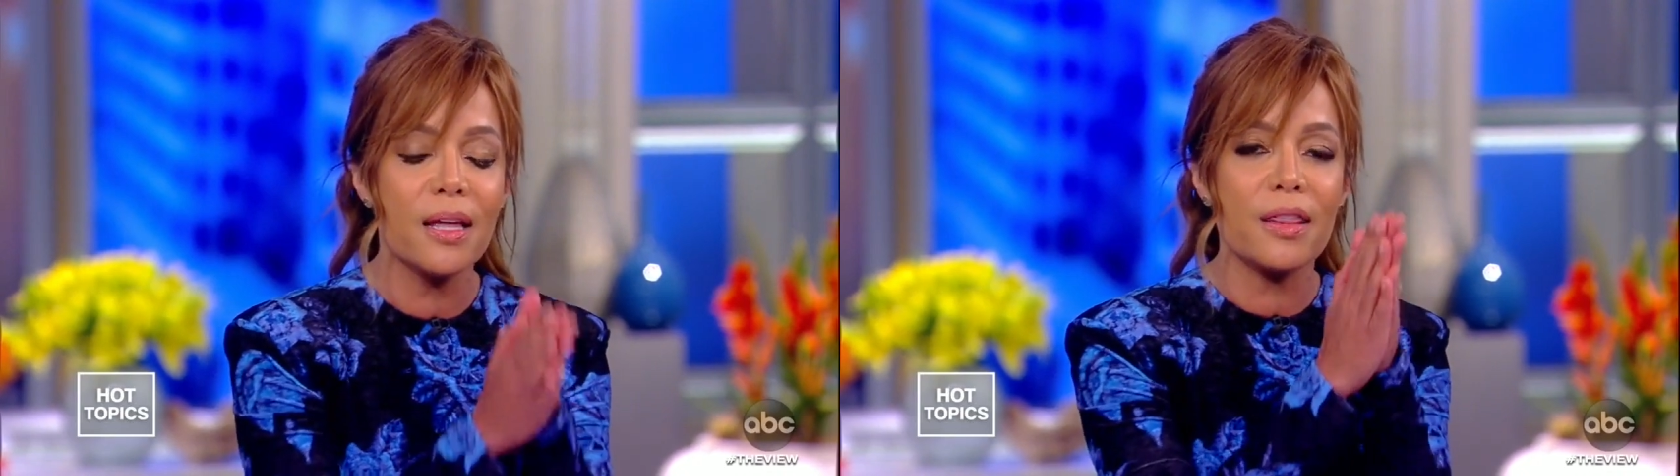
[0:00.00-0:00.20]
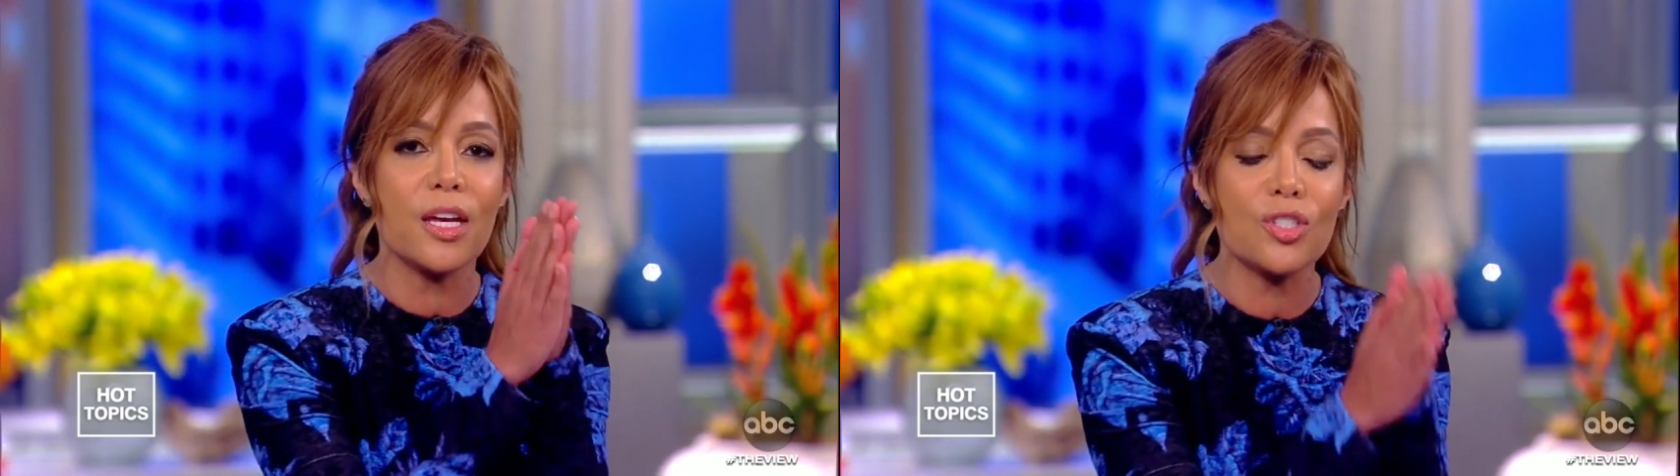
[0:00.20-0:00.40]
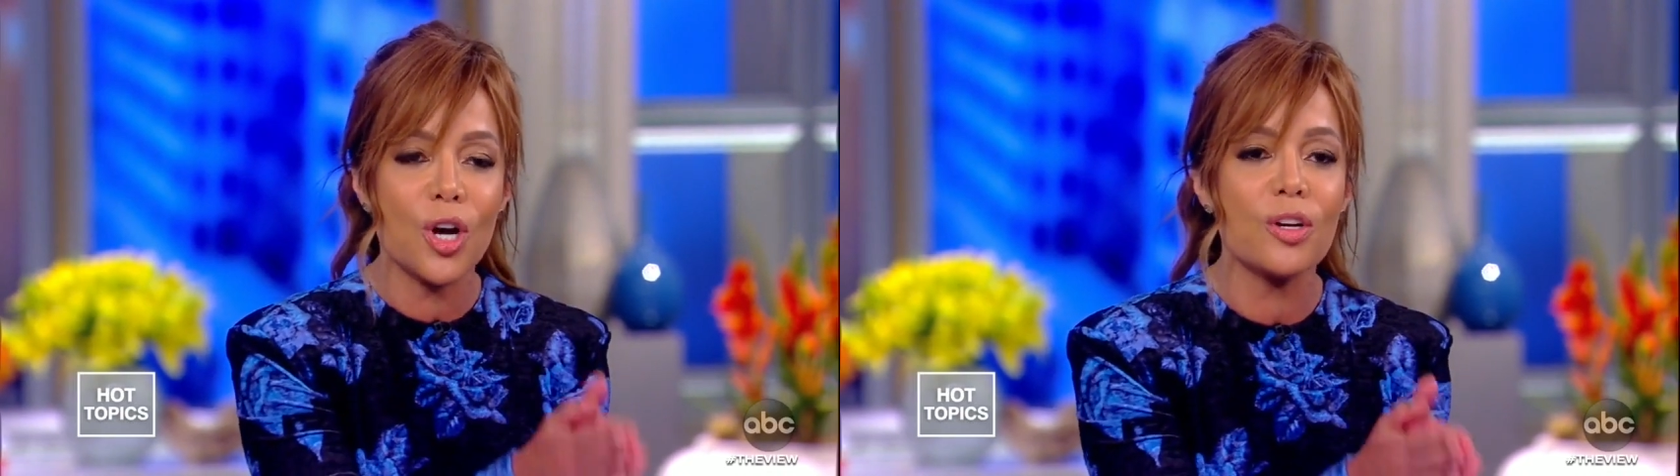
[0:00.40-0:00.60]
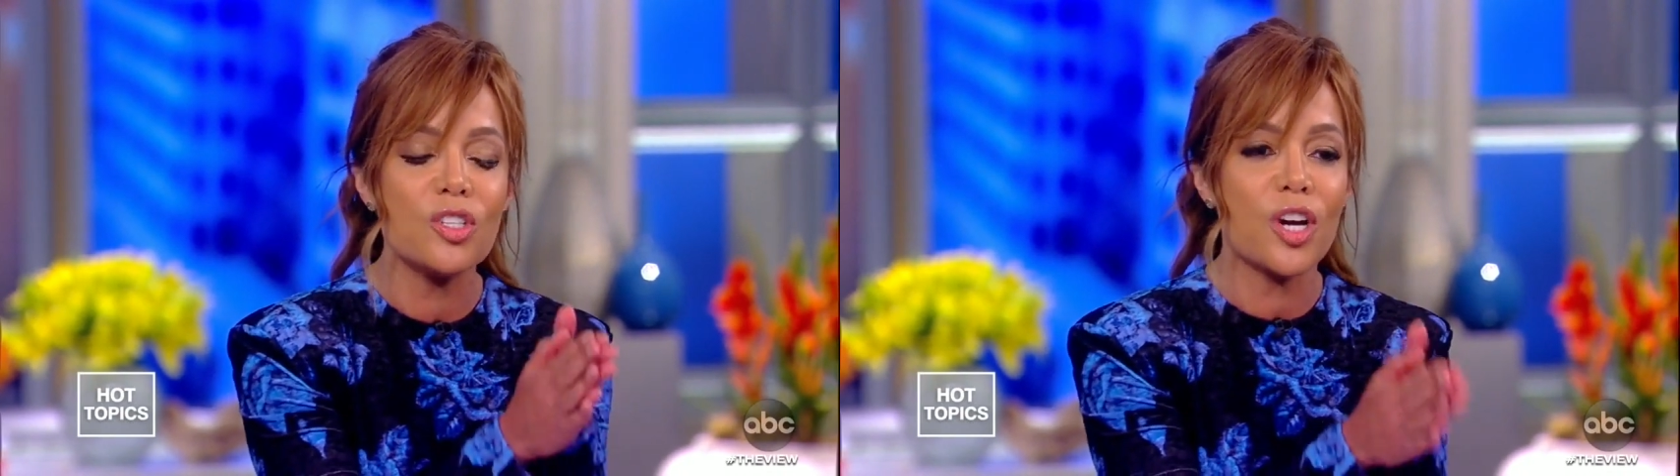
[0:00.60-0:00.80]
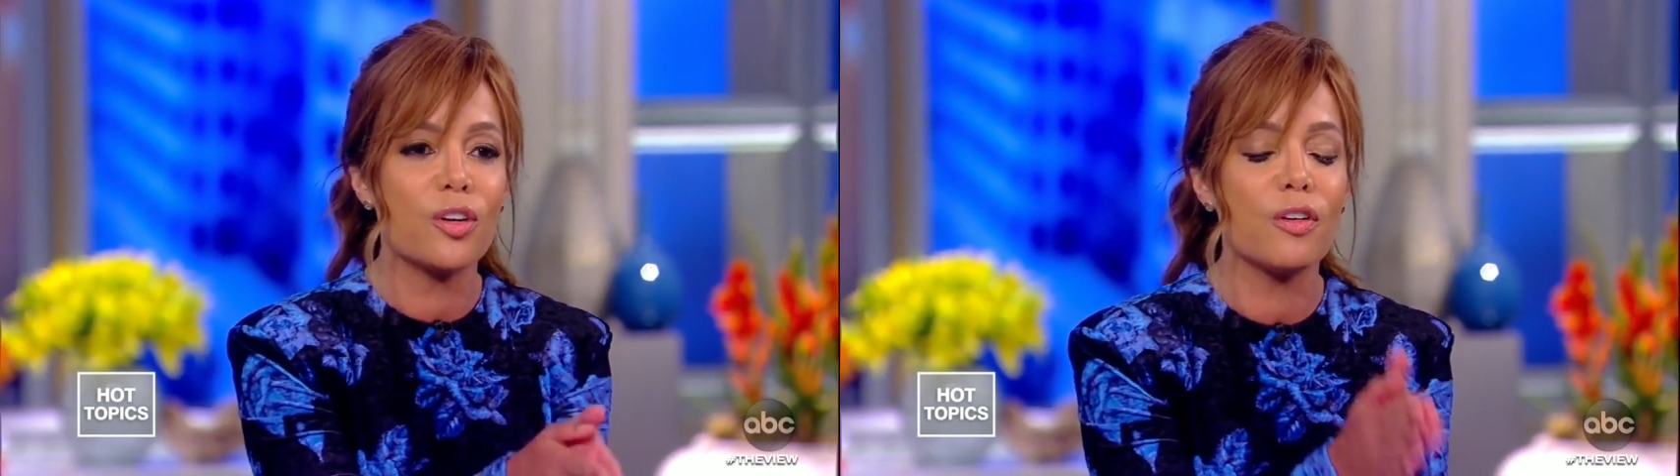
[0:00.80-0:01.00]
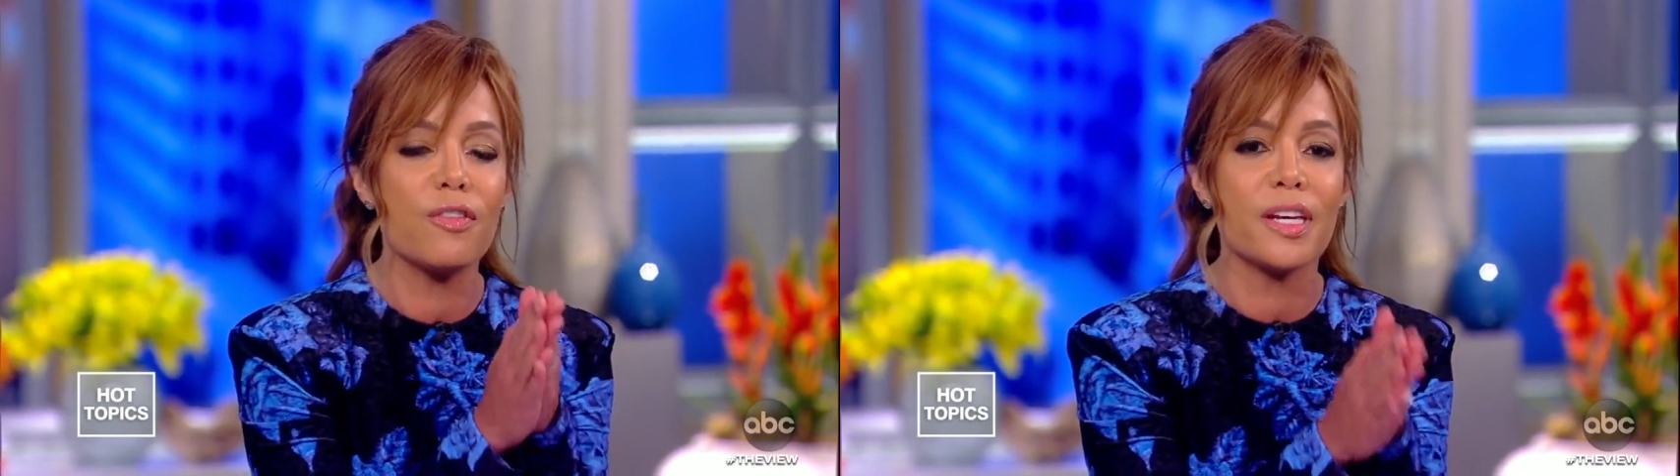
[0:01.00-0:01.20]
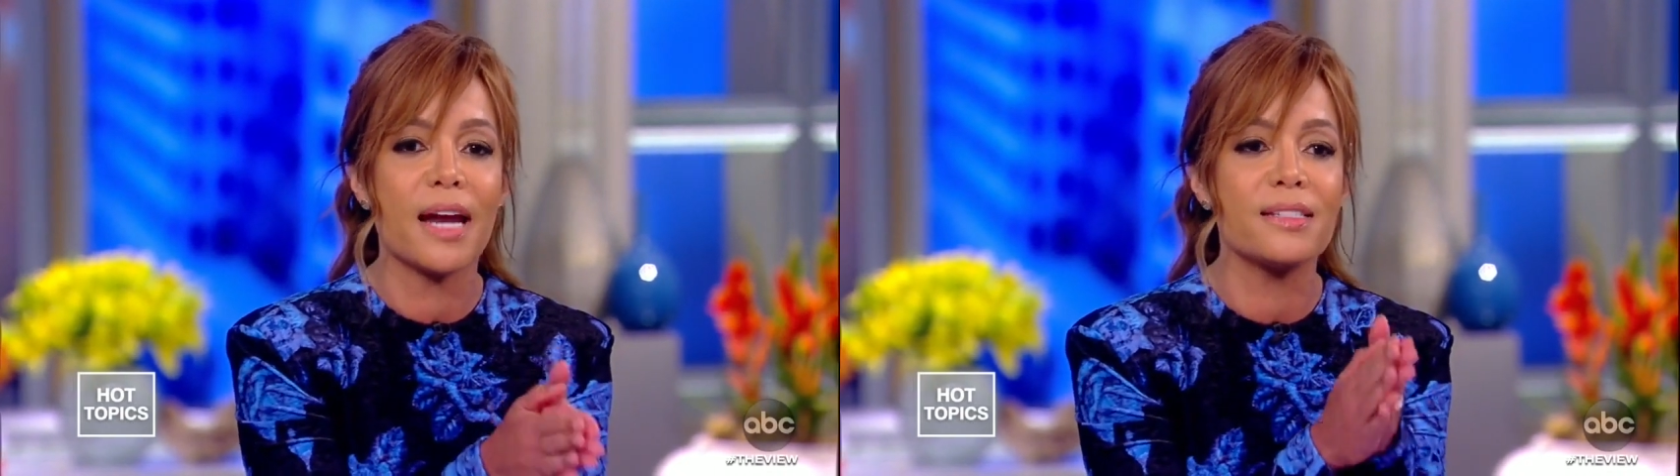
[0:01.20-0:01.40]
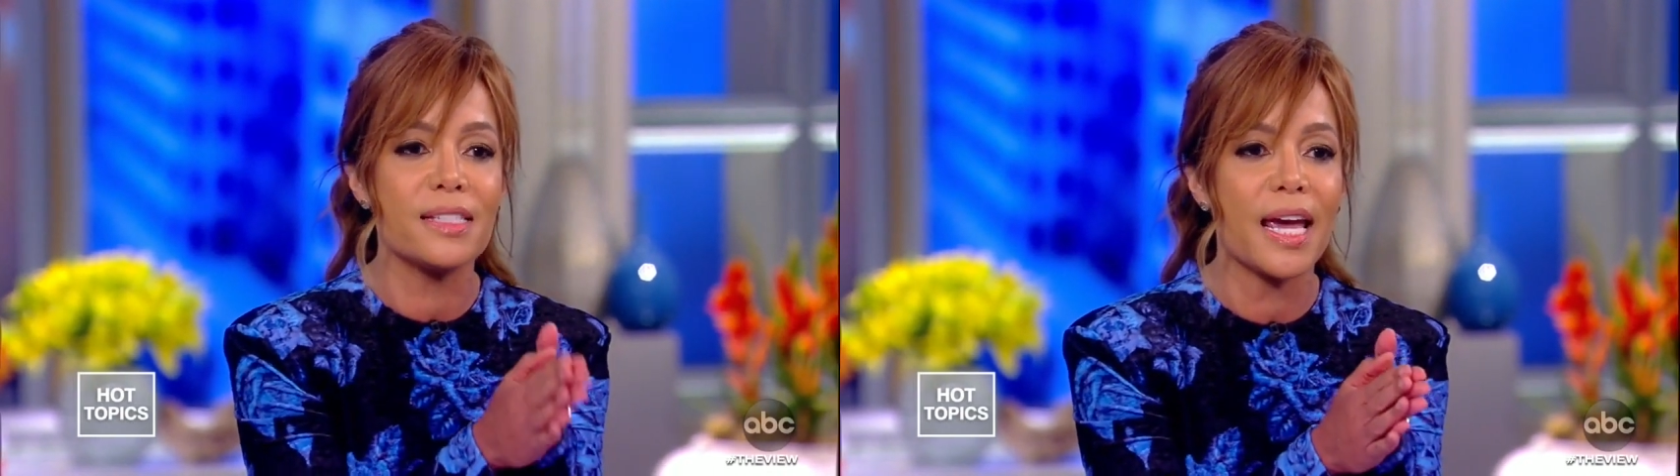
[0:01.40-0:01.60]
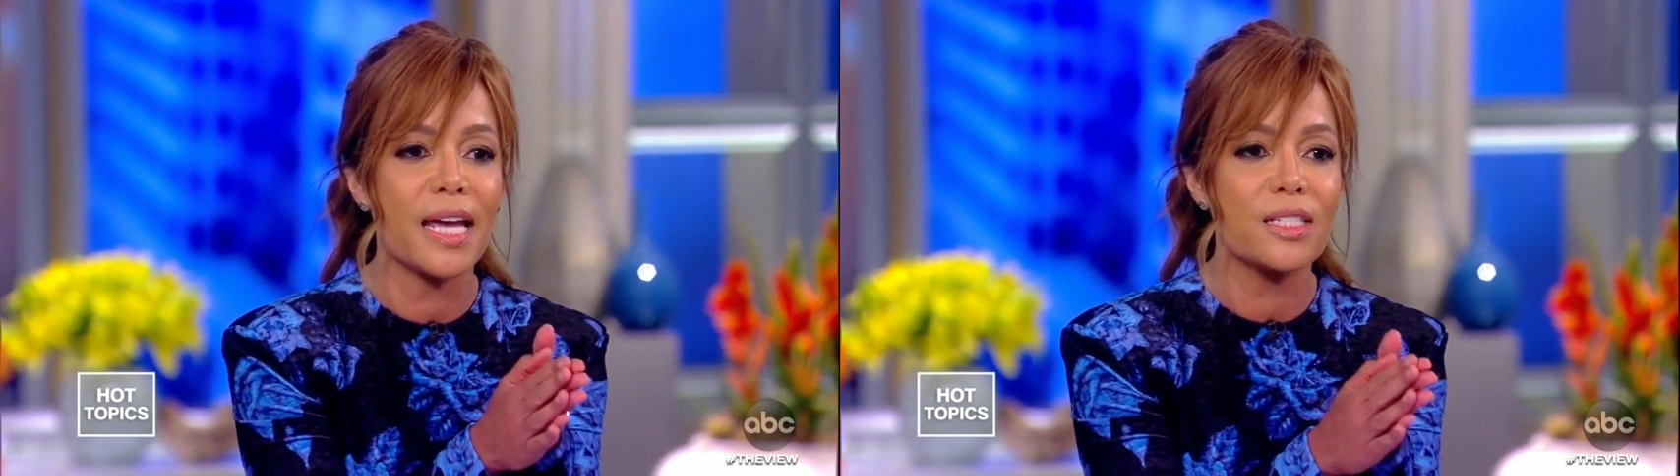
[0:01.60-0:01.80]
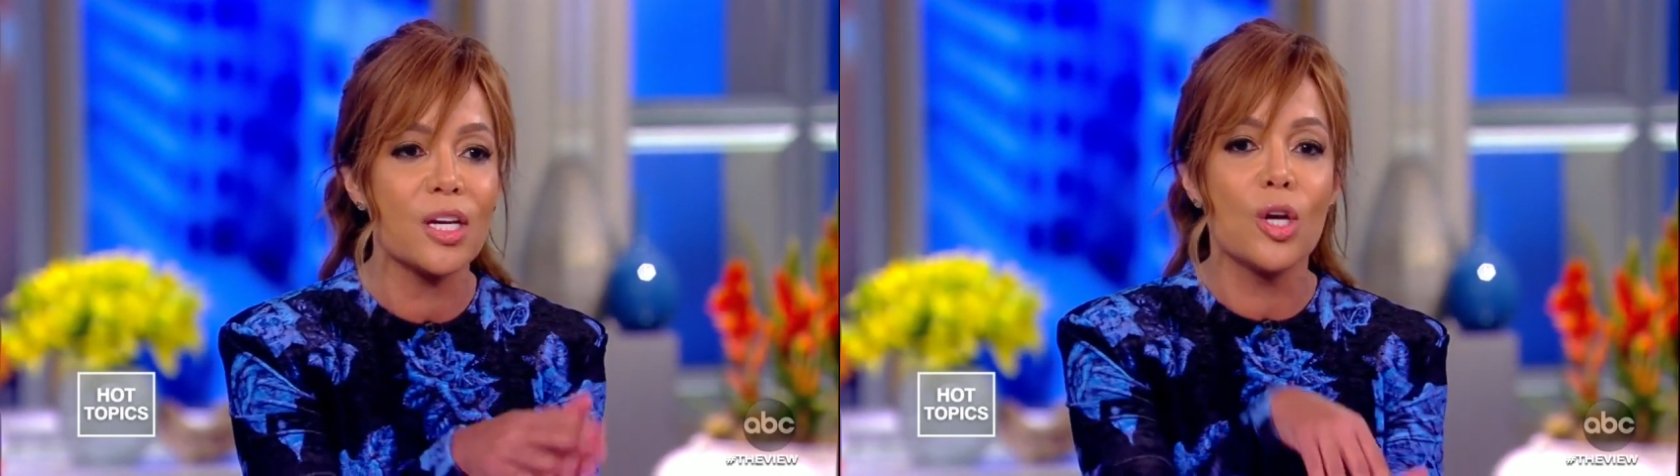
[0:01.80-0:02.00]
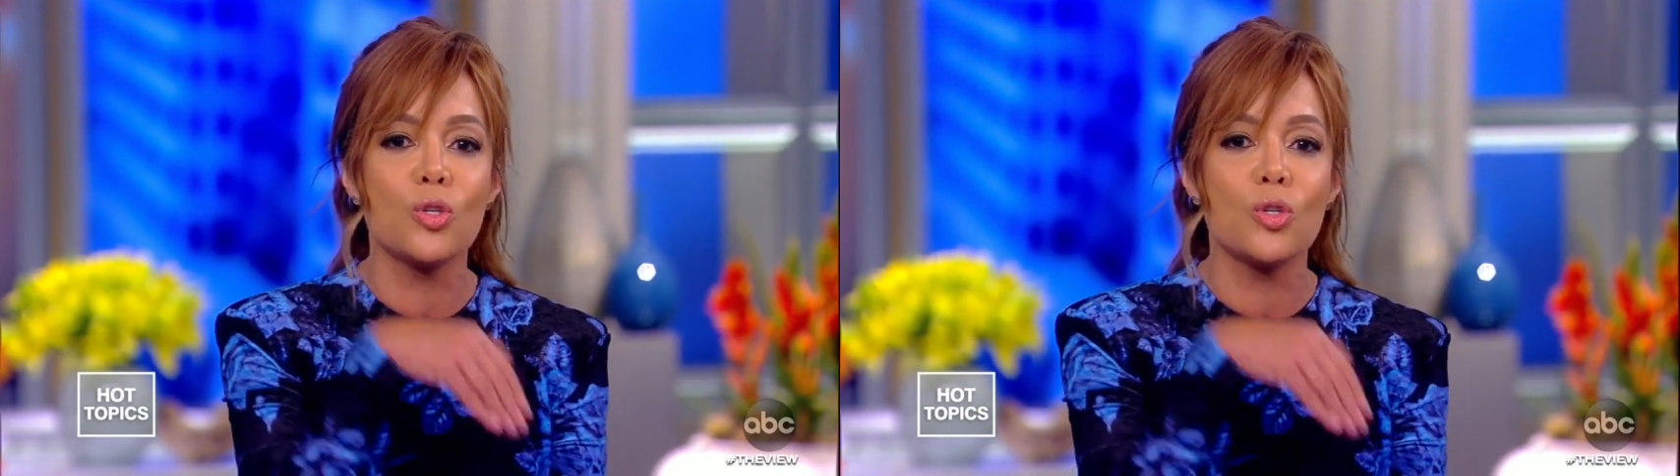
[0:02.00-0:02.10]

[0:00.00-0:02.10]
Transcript: the Attorney General of the United States